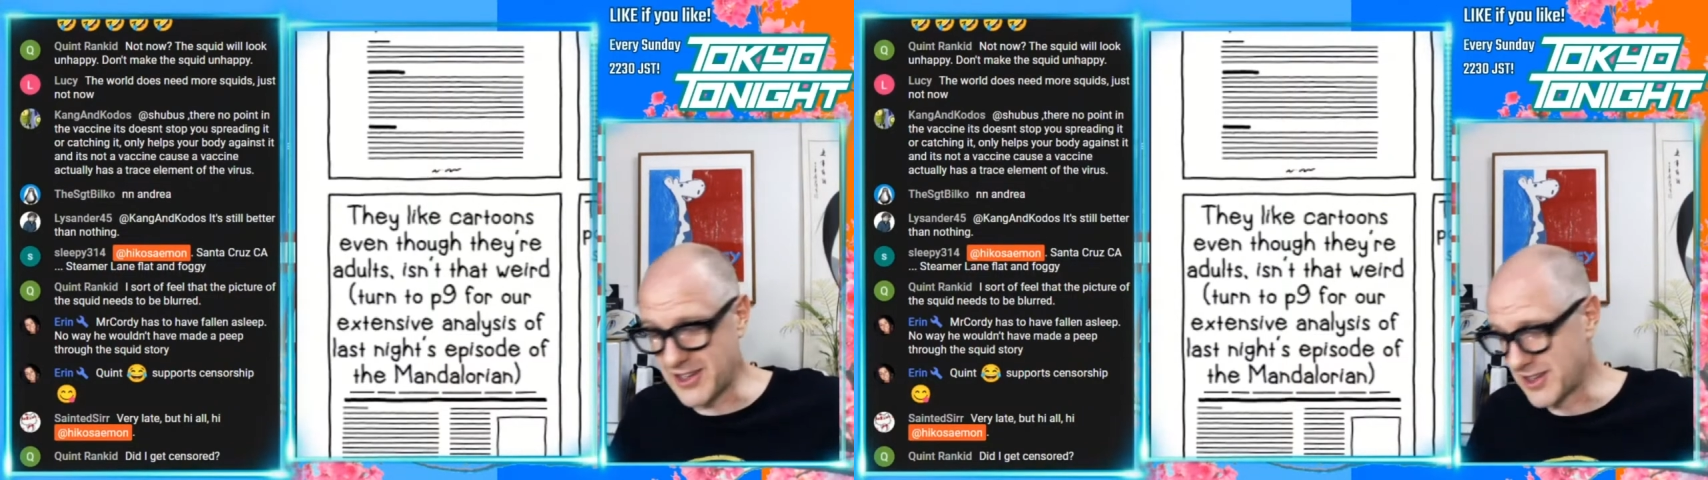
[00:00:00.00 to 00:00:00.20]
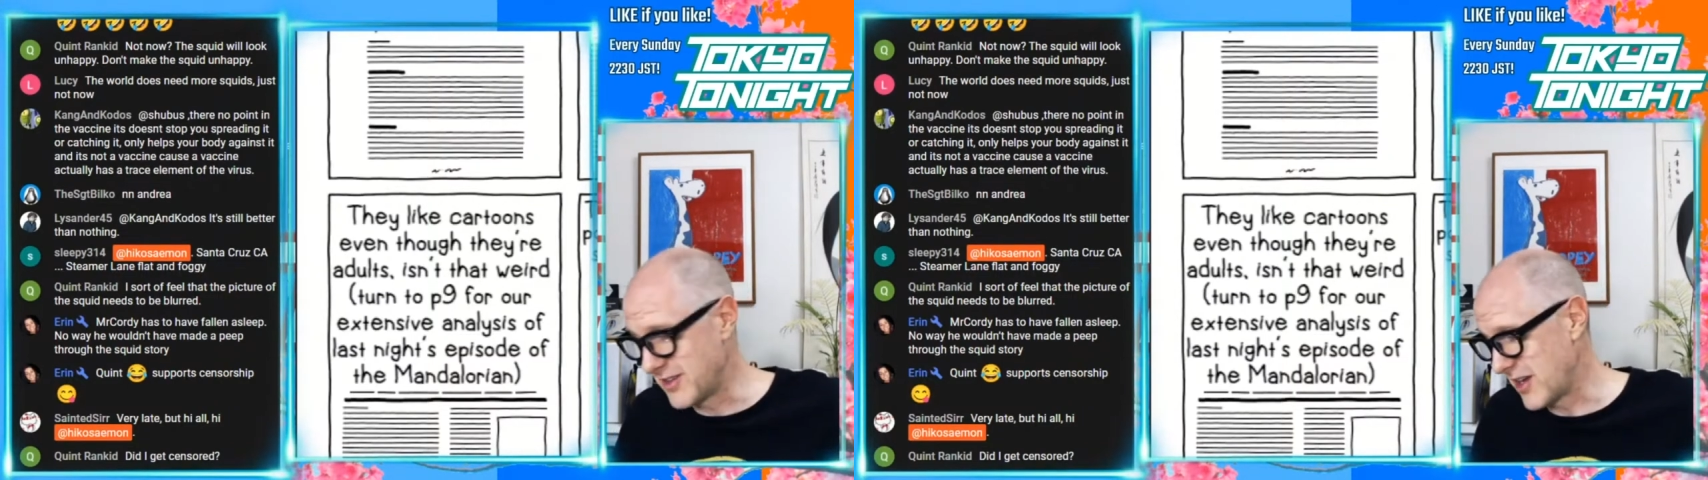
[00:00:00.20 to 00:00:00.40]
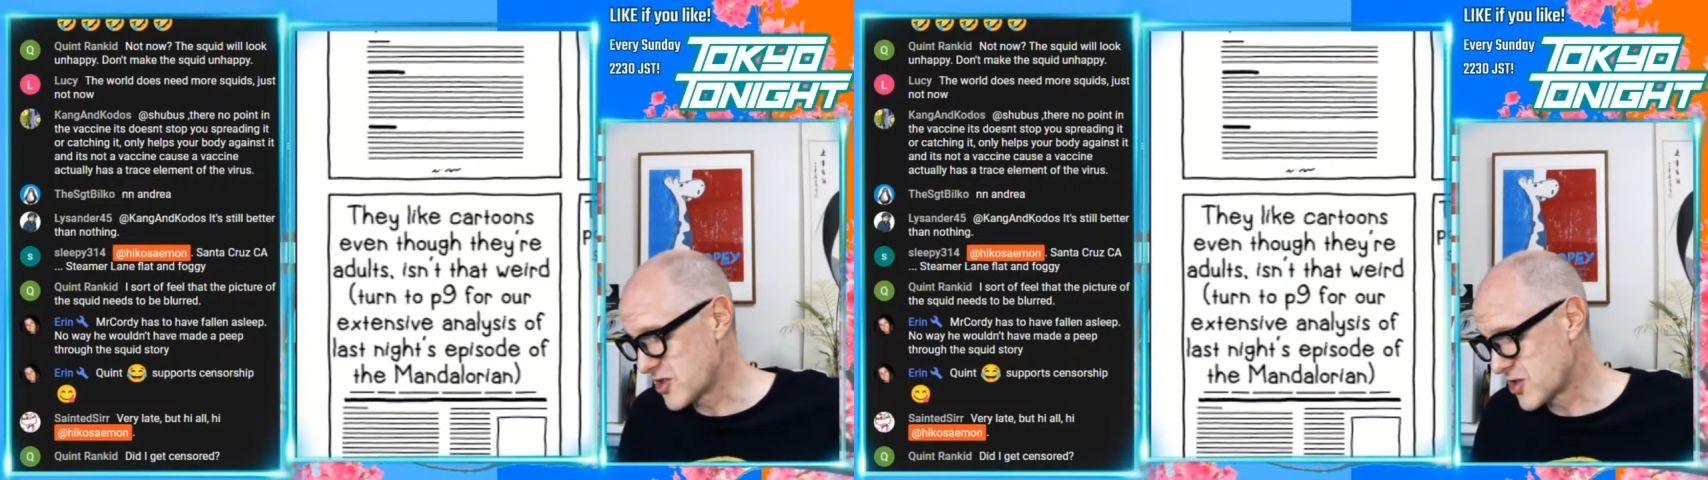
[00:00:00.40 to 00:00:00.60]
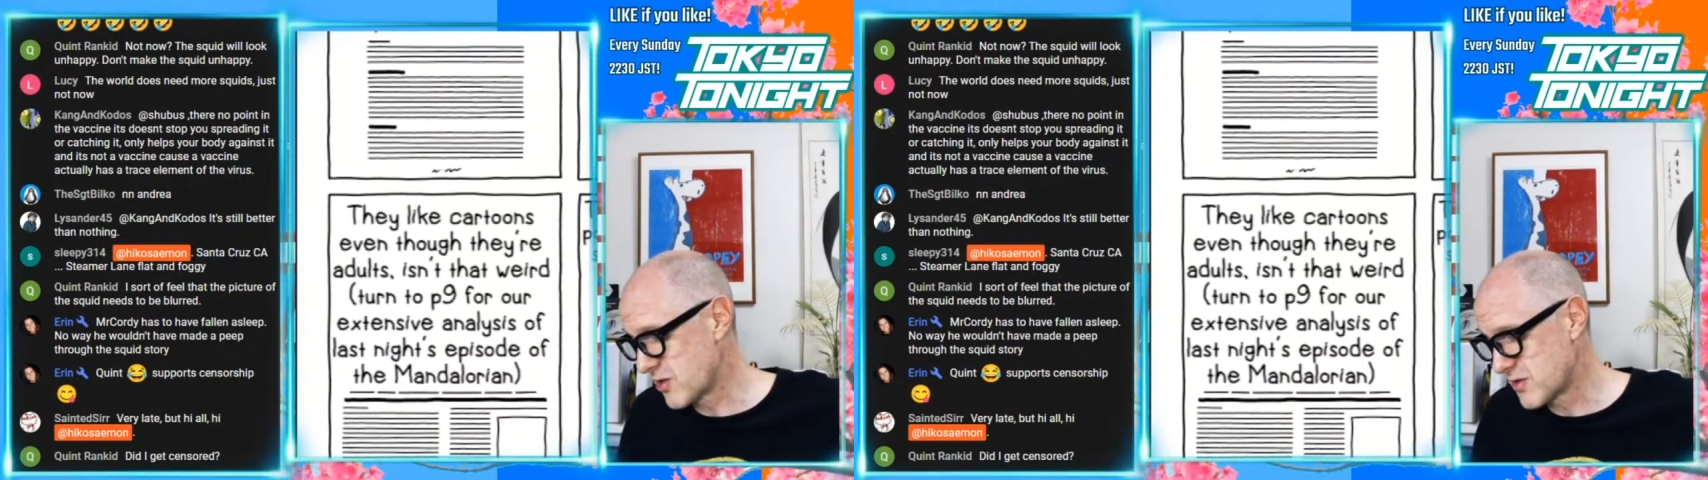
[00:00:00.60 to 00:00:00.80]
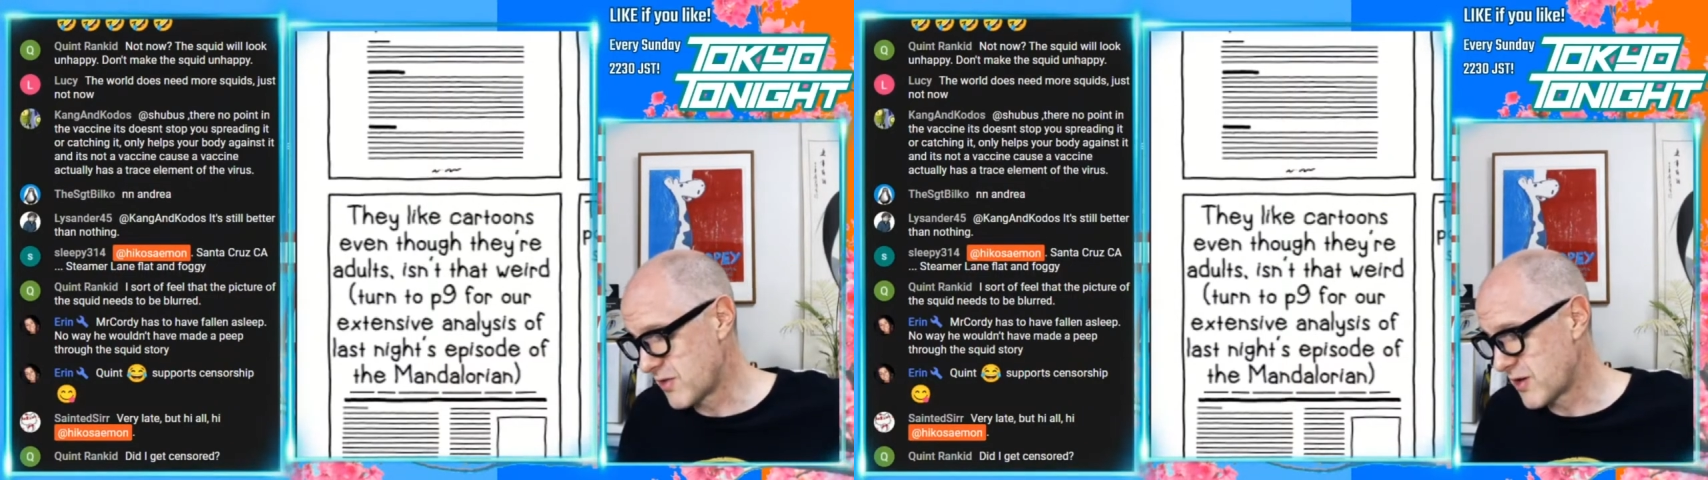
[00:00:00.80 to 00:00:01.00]
like in that show.
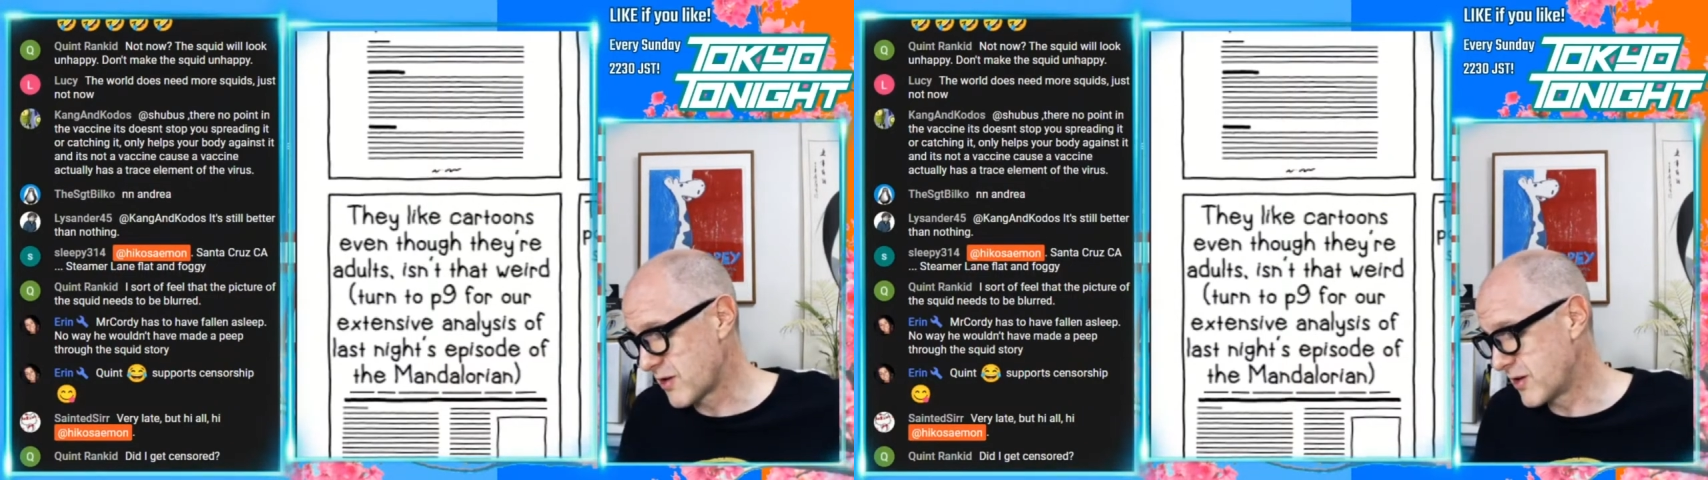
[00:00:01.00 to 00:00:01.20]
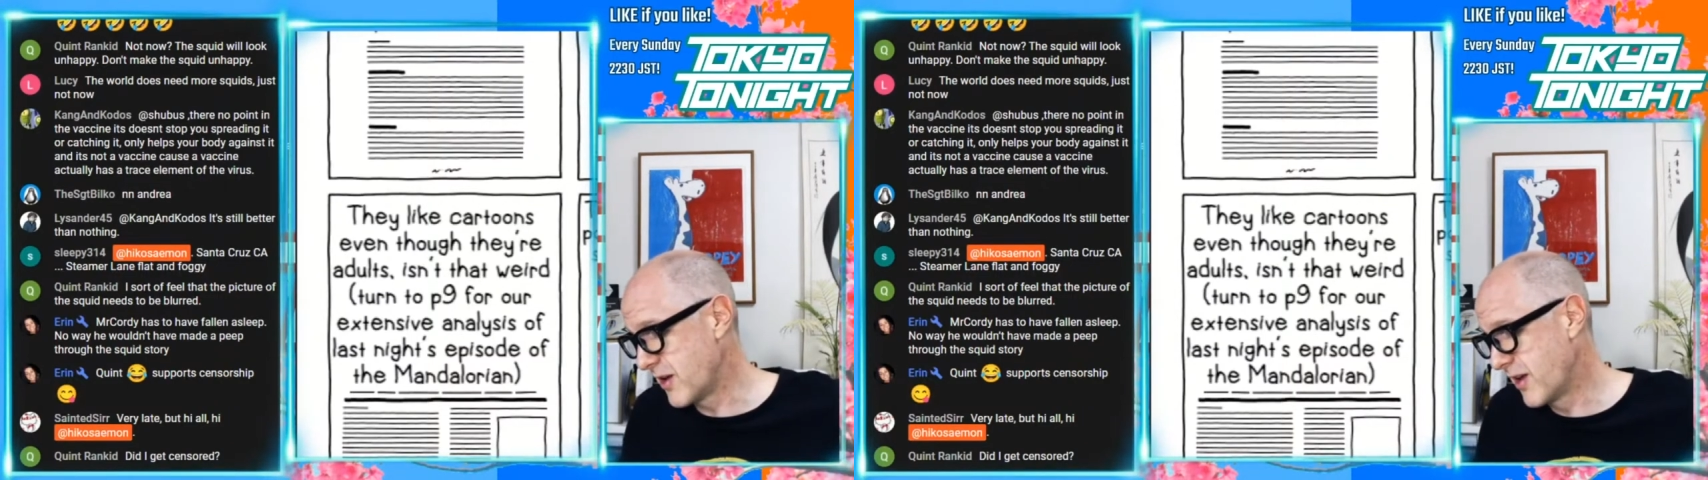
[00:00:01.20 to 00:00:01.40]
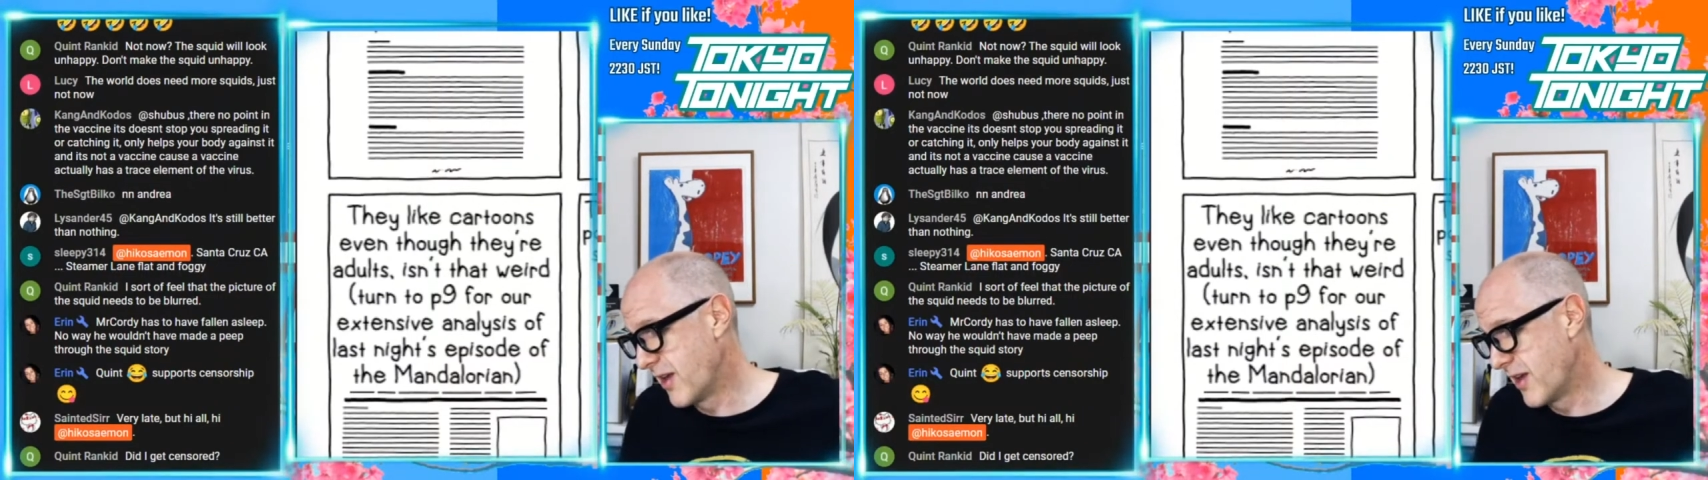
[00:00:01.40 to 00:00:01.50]
It's very good.